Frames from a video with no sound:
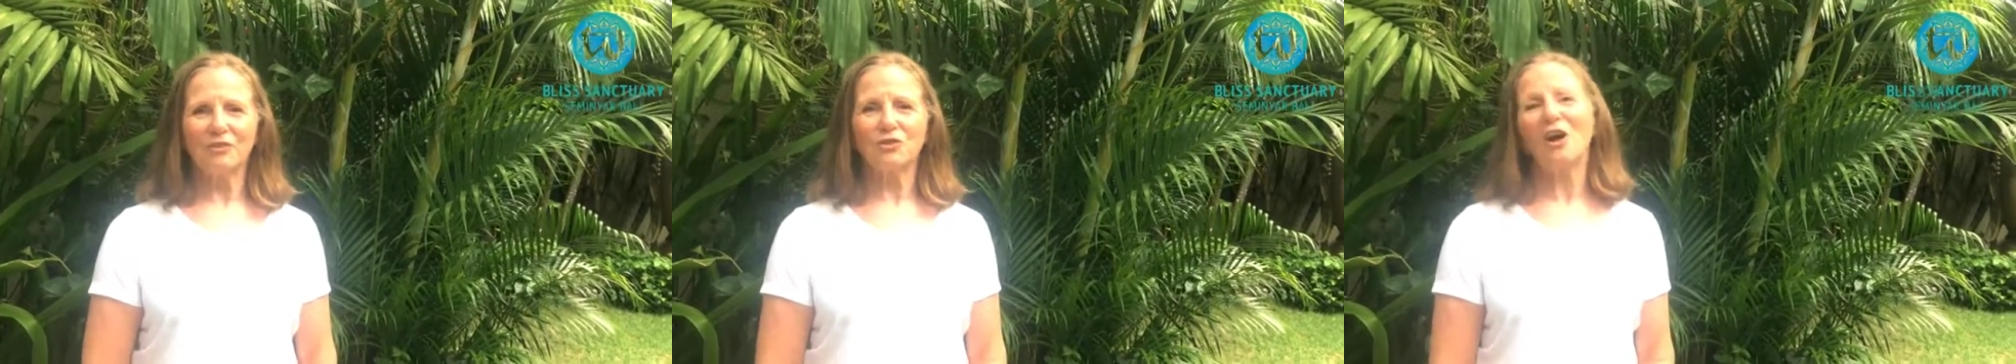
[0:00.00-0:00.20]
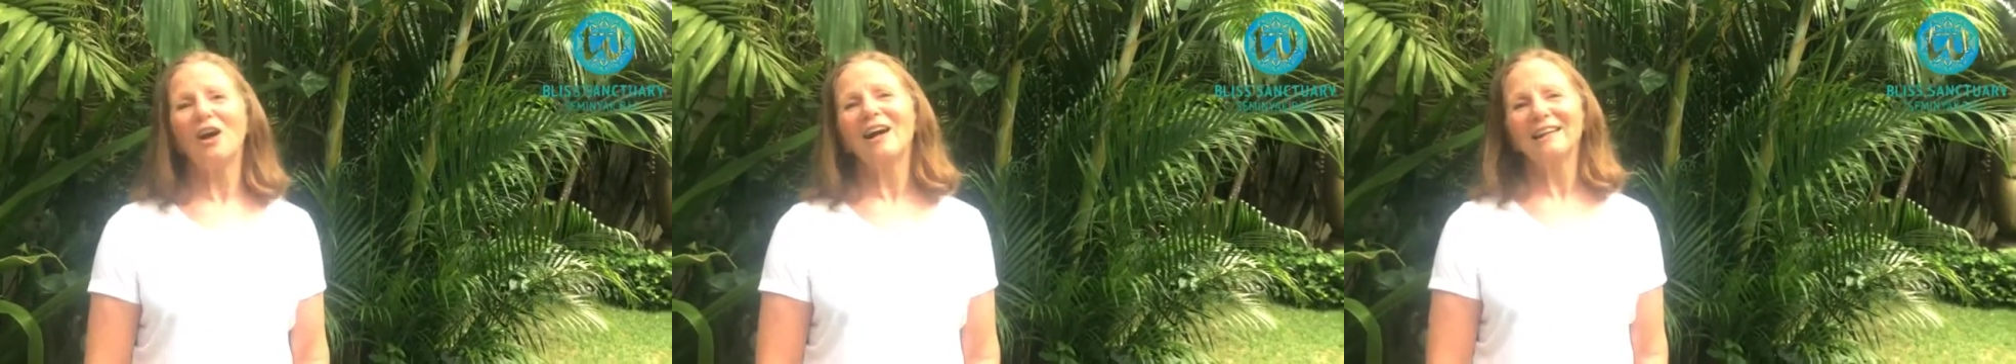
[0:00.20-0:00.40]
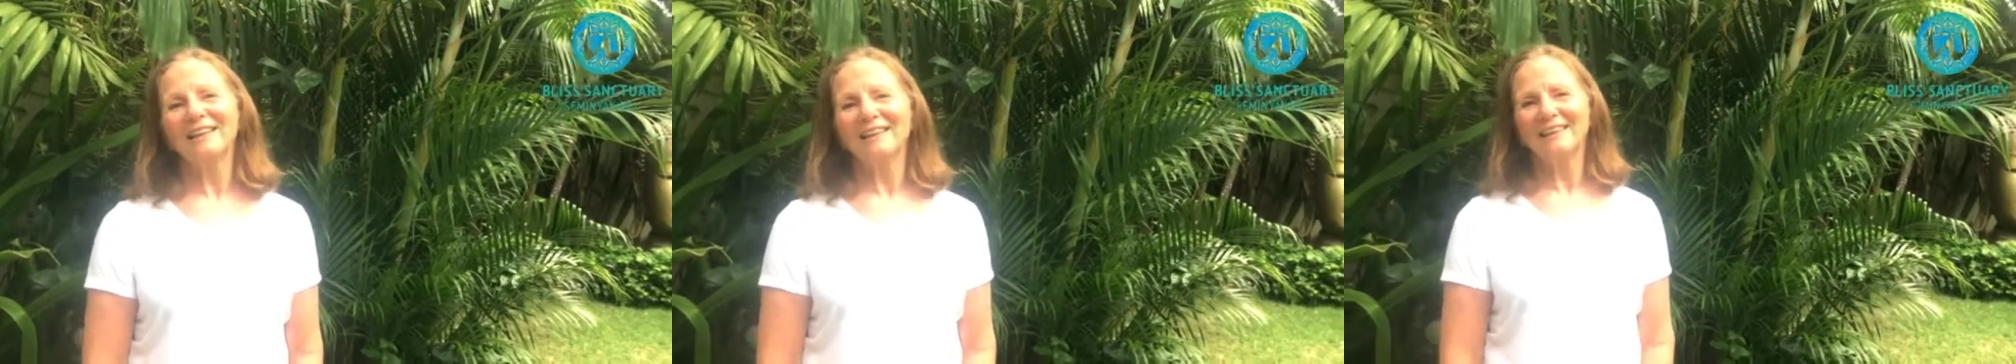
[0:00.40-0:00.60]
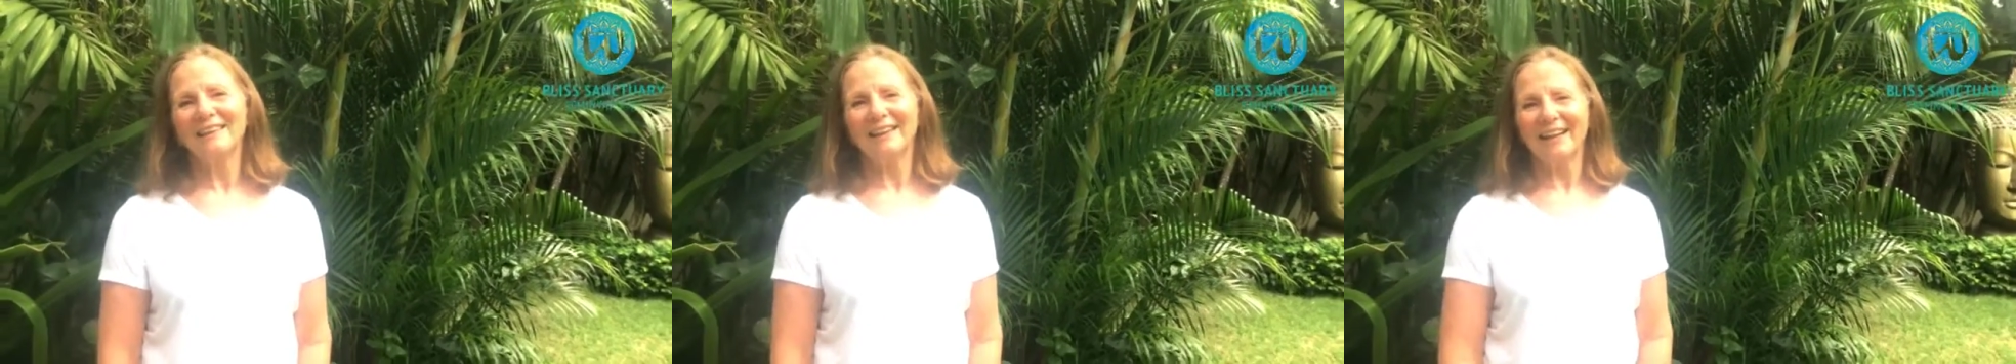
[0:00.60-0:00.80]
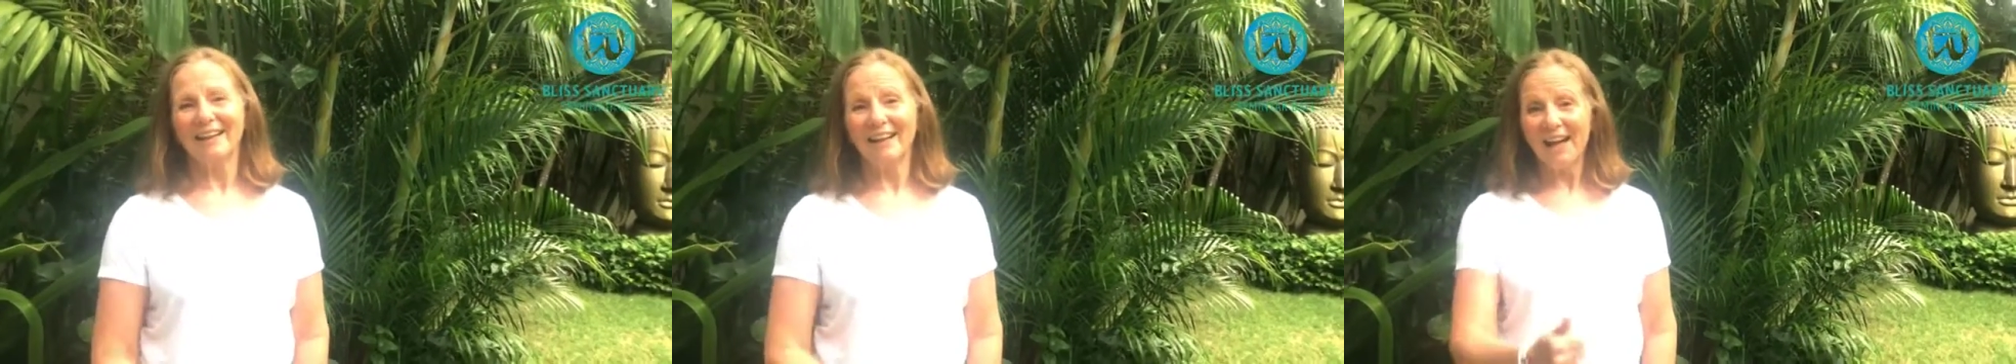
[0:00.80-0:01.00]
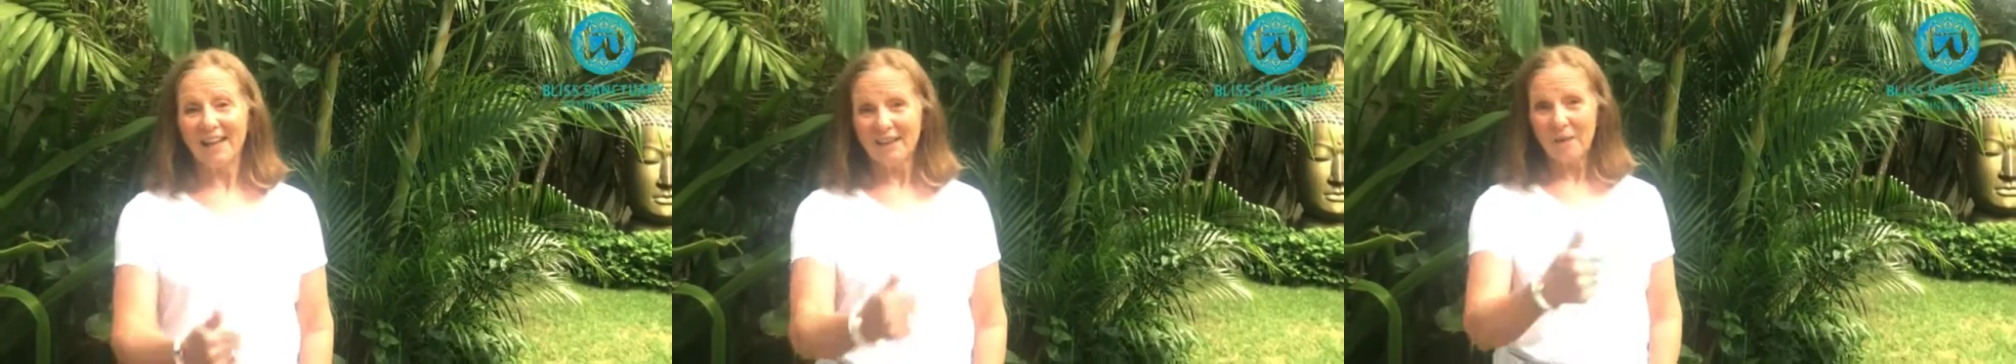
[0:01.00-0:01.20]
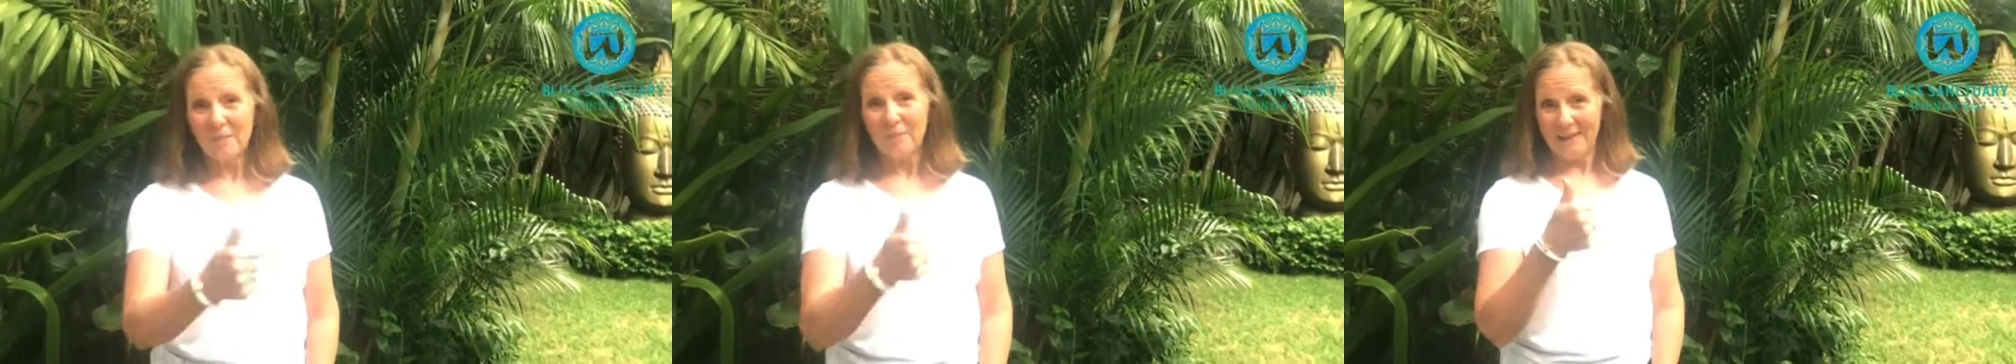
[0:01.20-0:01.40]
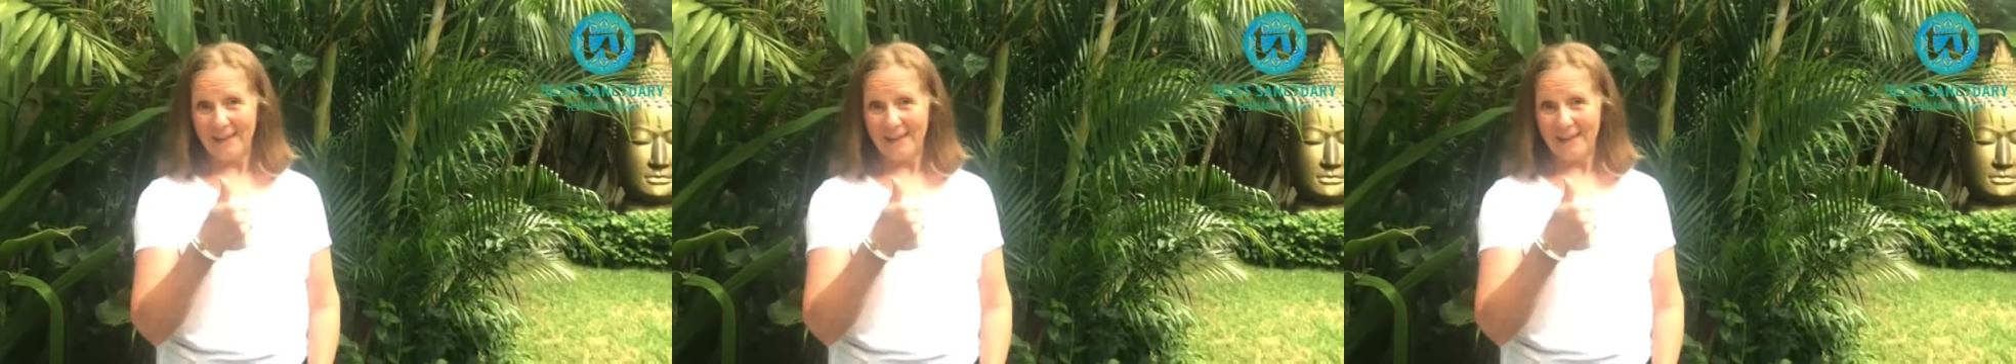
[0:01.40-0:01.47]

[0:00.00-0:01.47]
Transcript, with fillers: tried it, and I got up,